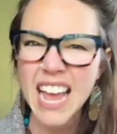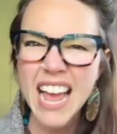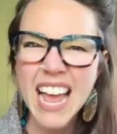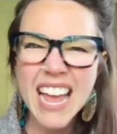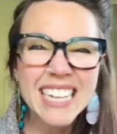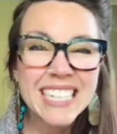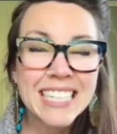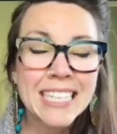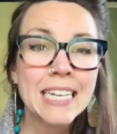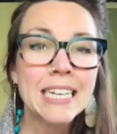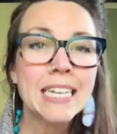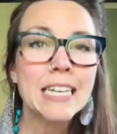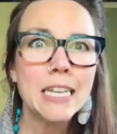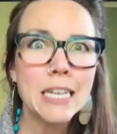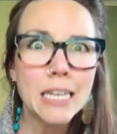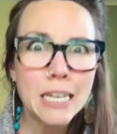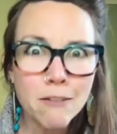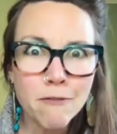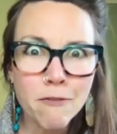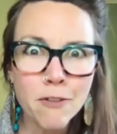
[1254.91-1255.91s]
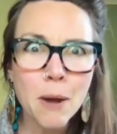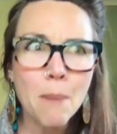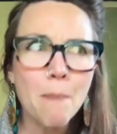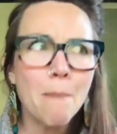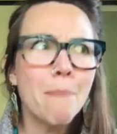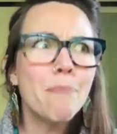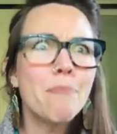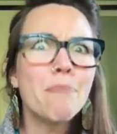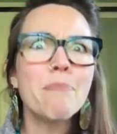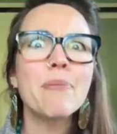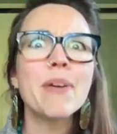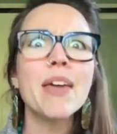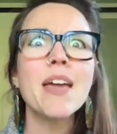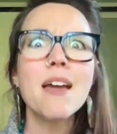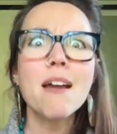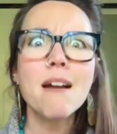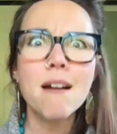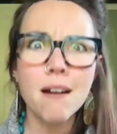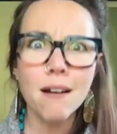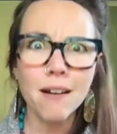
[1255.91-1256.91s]
It's an even
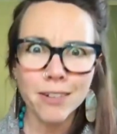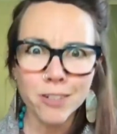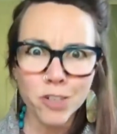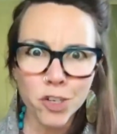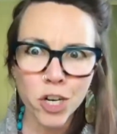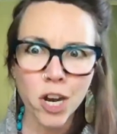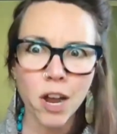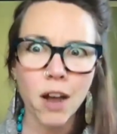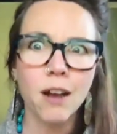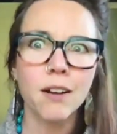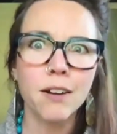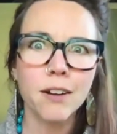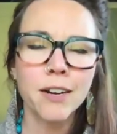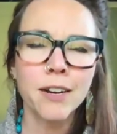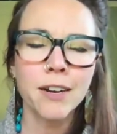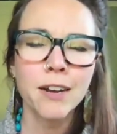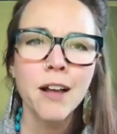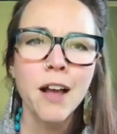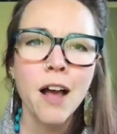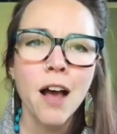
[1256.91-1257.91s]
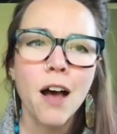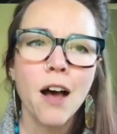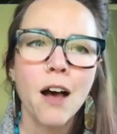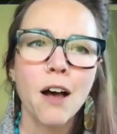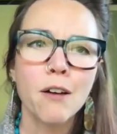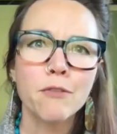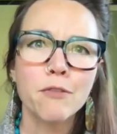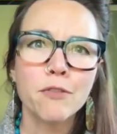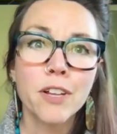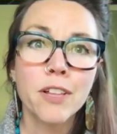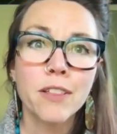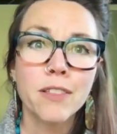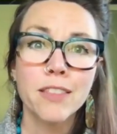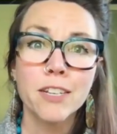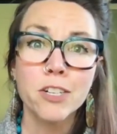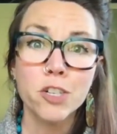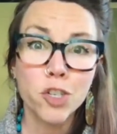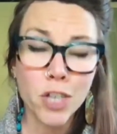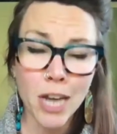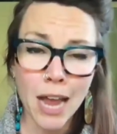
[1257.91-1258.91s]
bigger chunk of the
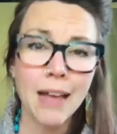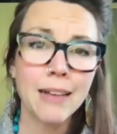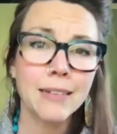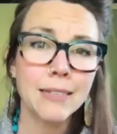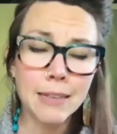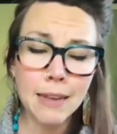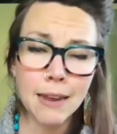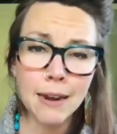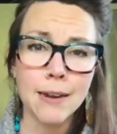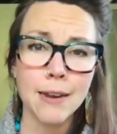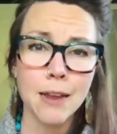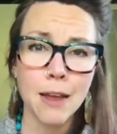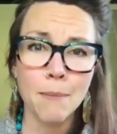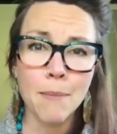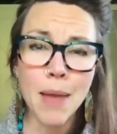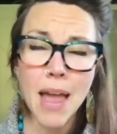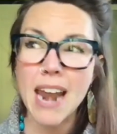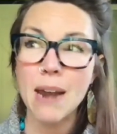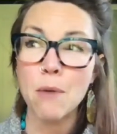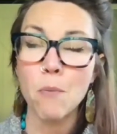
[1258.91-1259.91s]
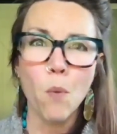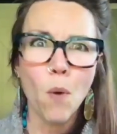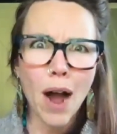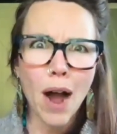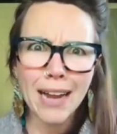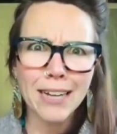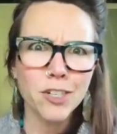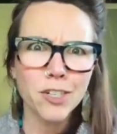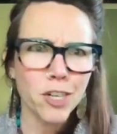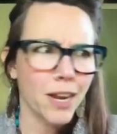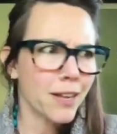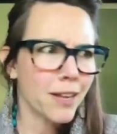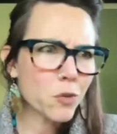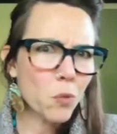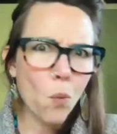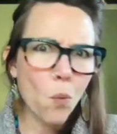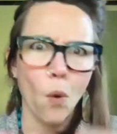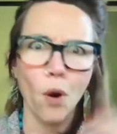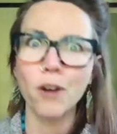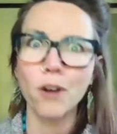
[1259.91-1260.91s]
jazz idiom and why jazz
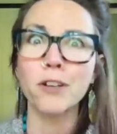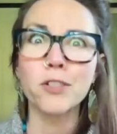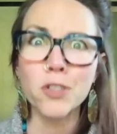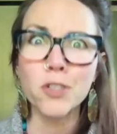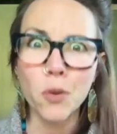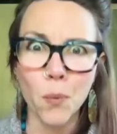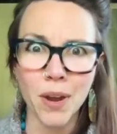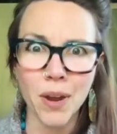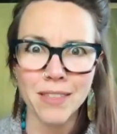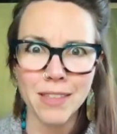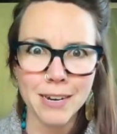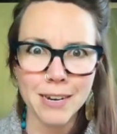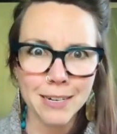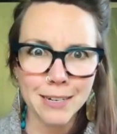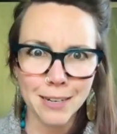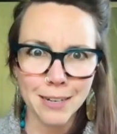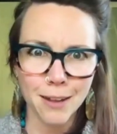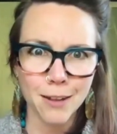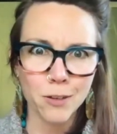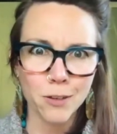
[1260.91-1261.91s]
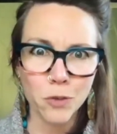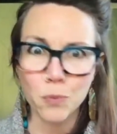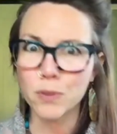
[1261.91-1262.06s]
works the way that it does.